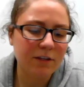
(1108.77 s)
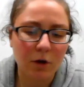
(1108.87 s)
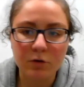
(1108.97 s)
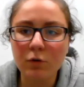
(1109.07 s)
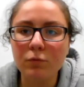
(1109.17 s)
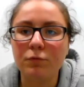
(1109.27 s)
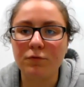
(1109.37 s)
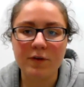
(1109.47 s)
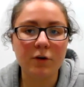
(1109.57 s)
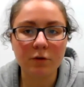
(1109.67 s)
you know, don't
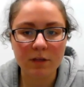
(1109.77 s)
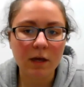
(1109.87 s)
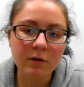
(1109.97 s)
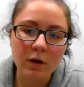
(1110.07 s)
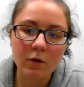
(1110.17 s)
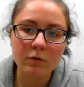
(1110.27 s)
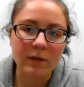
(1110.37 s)
fear the unknown,